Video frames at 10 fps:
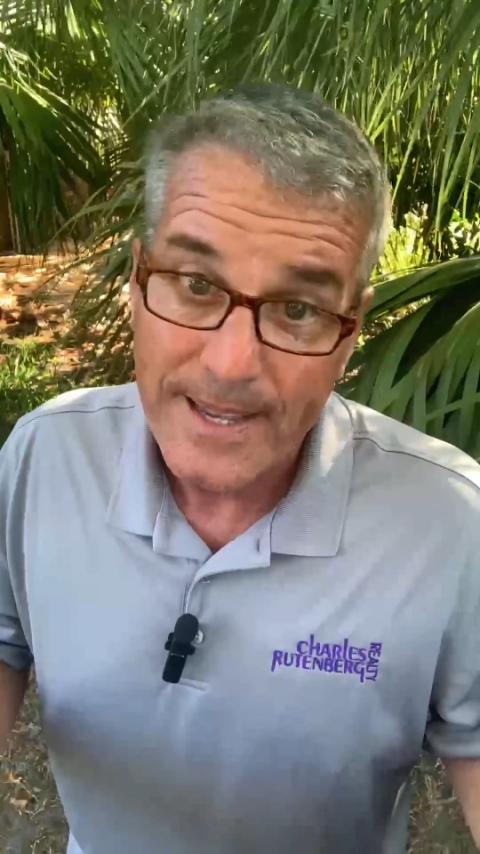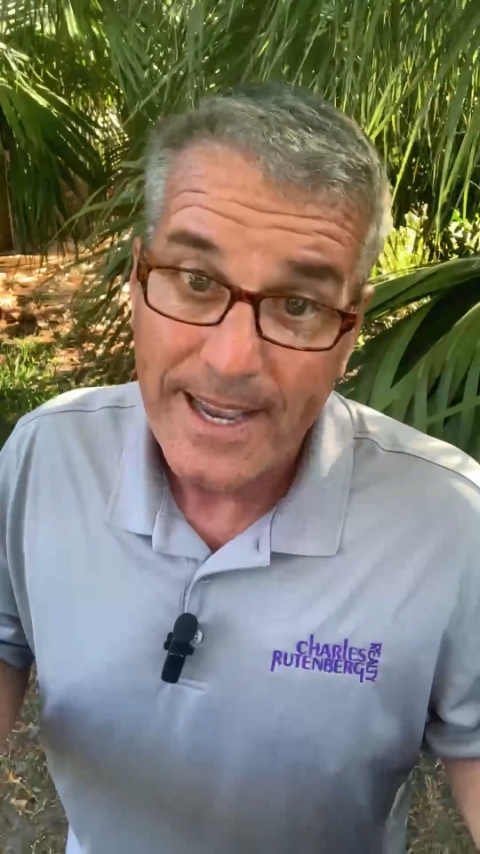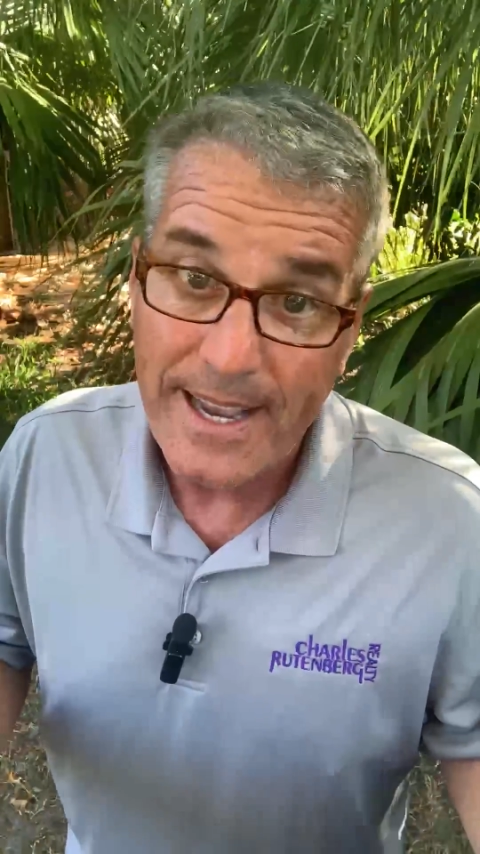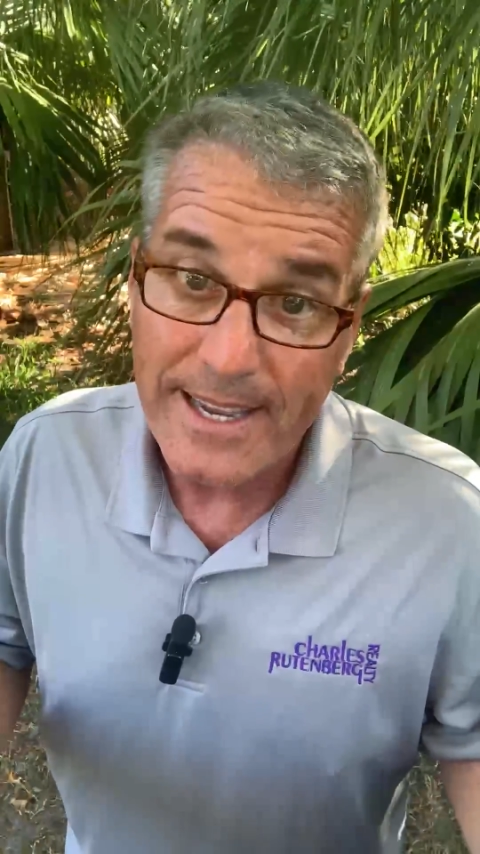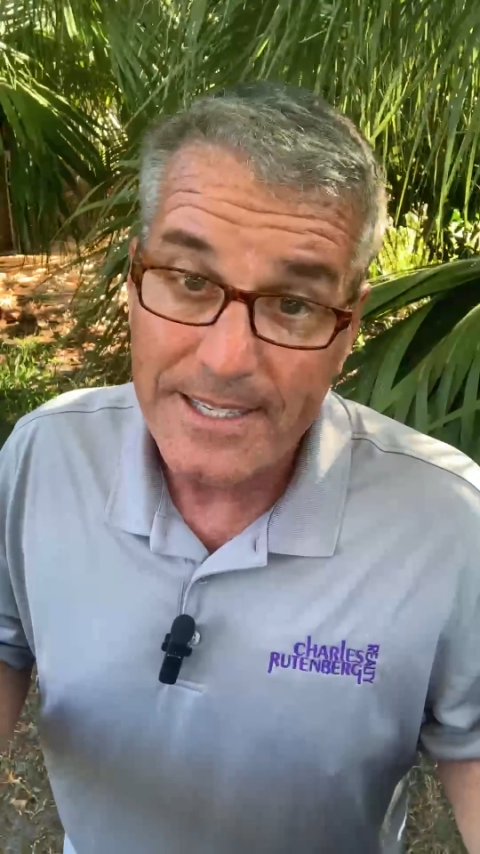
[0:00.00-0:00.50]

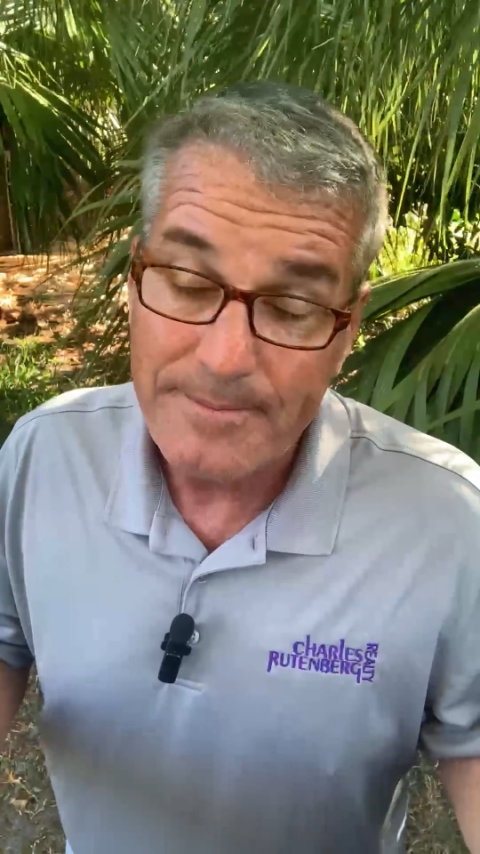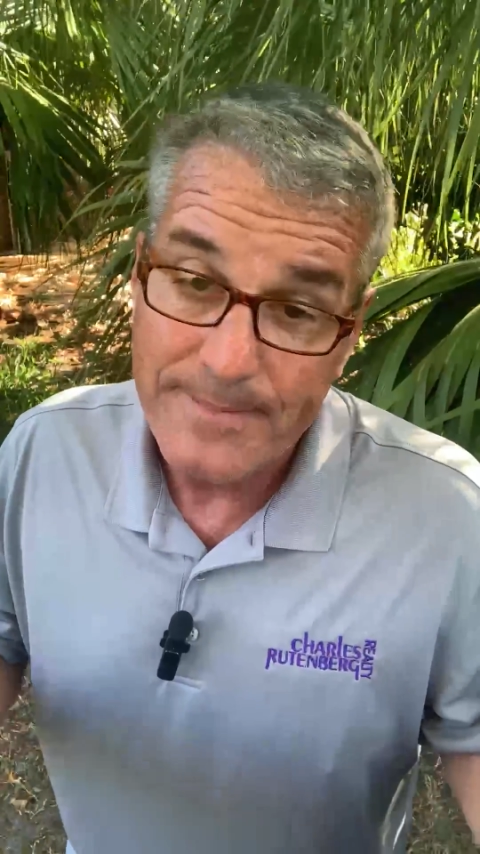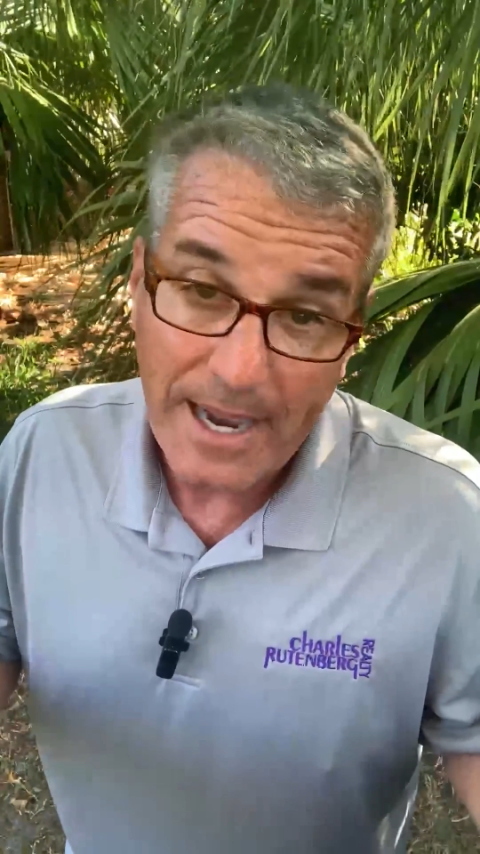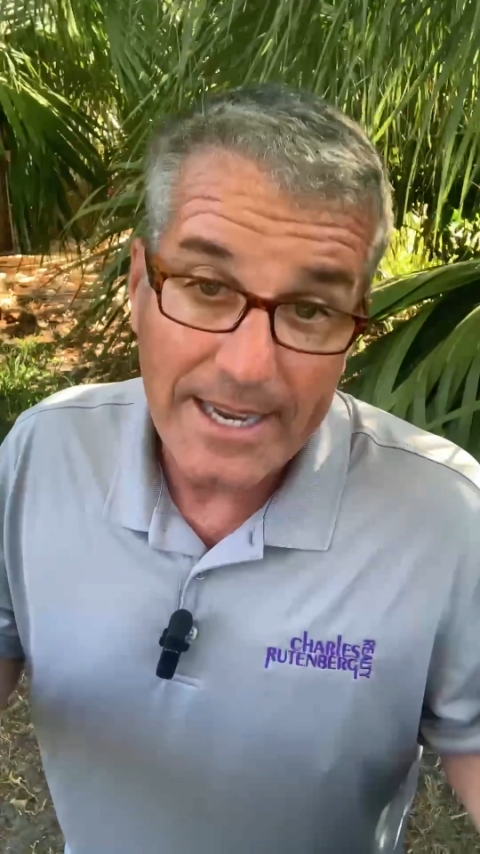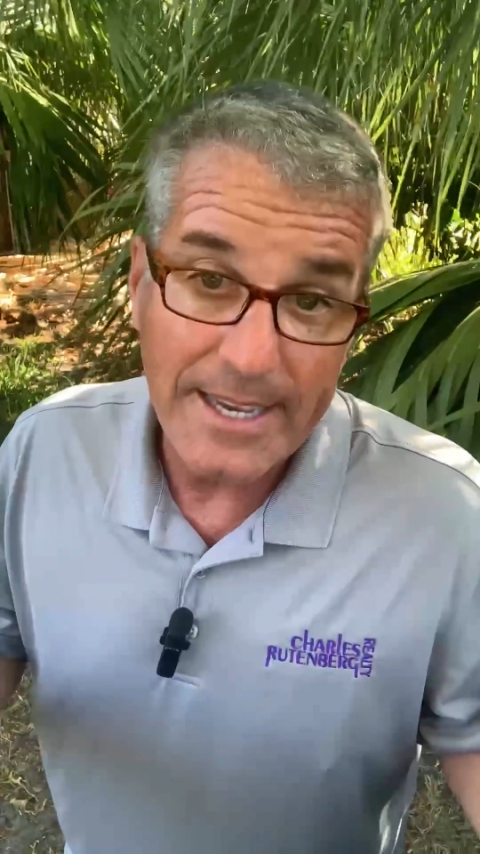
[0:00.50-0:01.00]
And
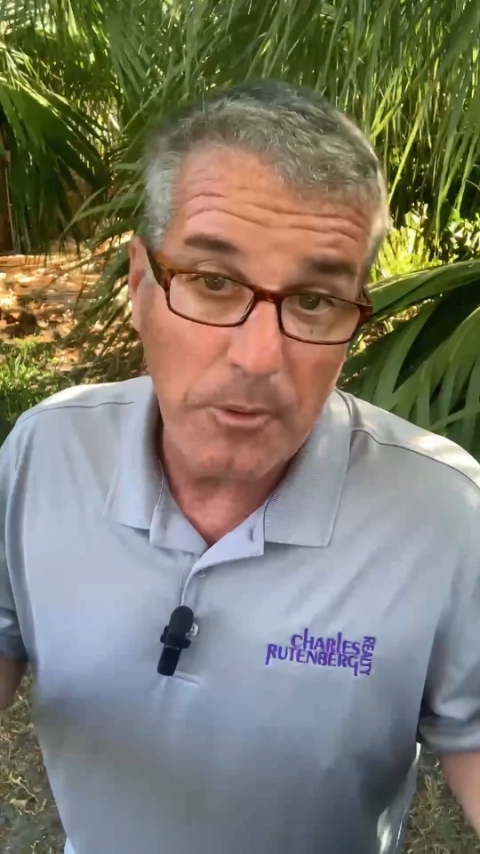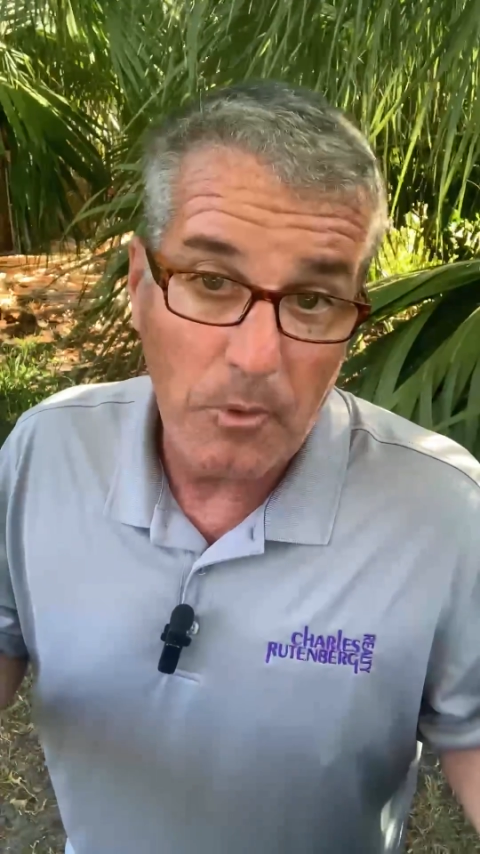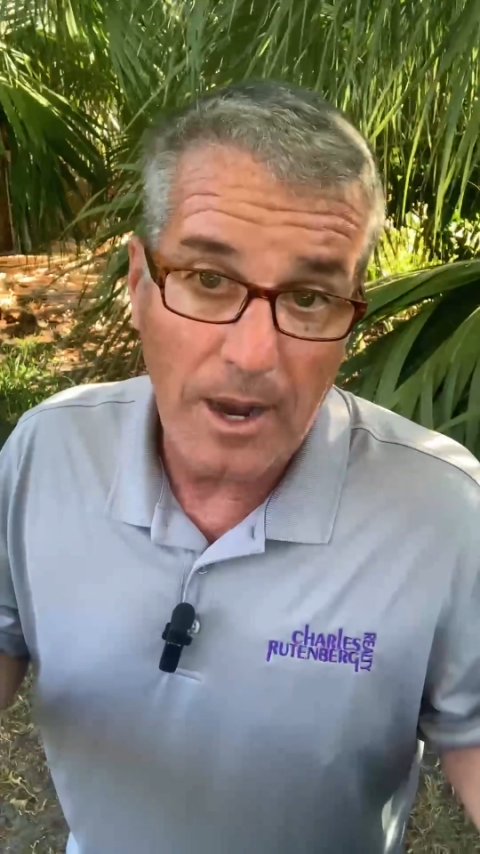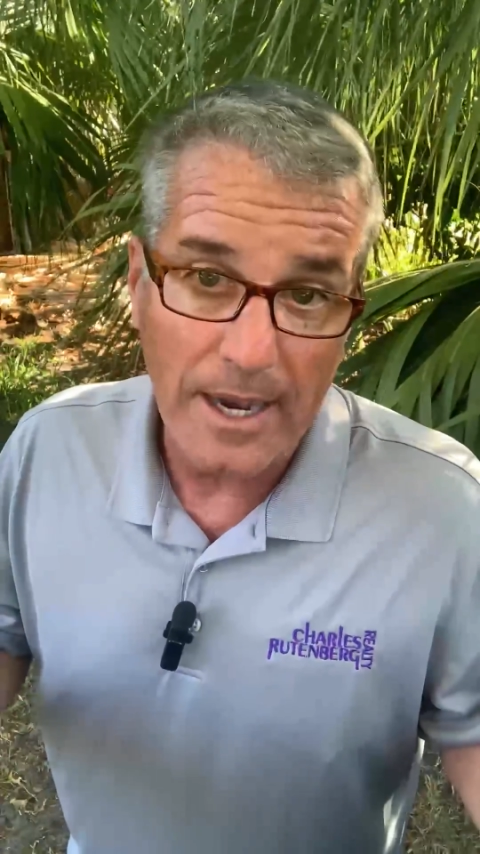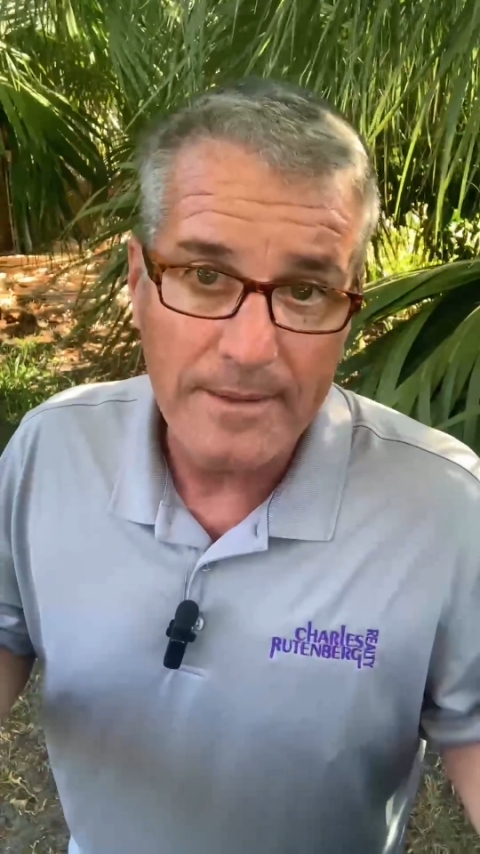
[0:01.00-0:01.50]
I get
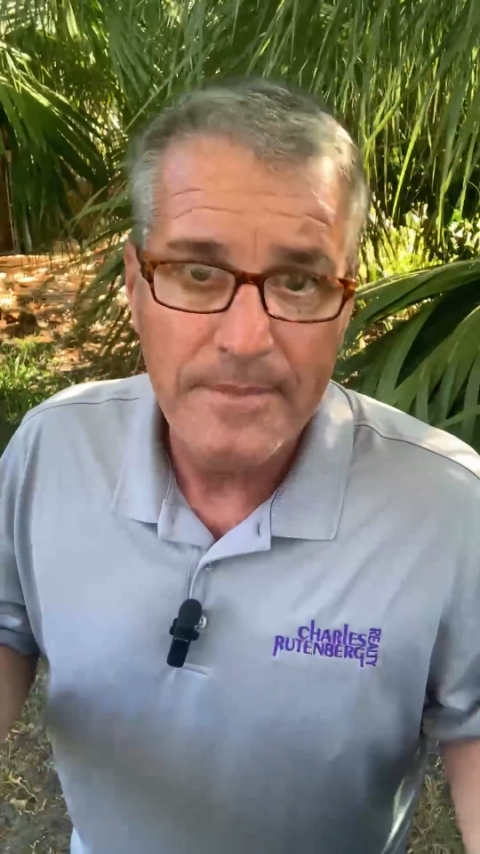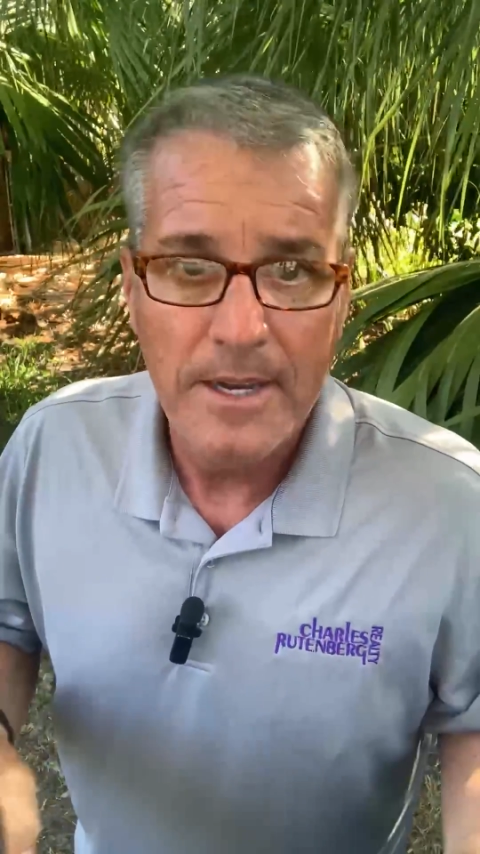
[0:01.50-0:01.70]
why.